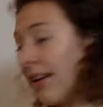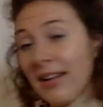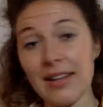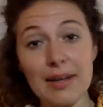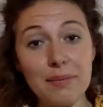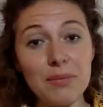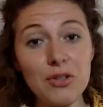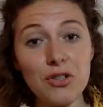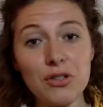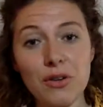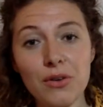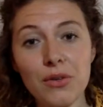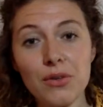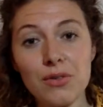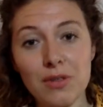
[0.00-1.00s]
let me show
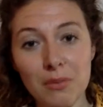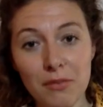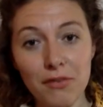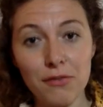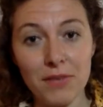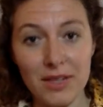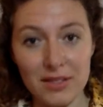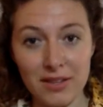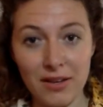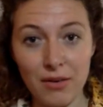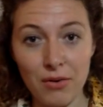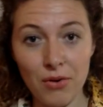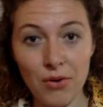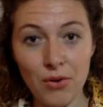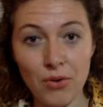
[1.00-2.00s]
you some of my
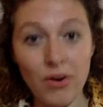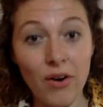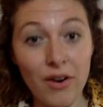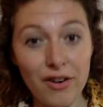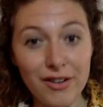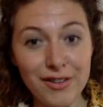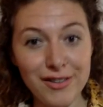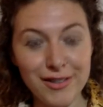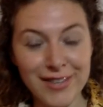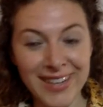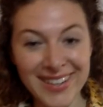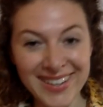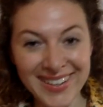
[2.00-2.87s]
tarot cards.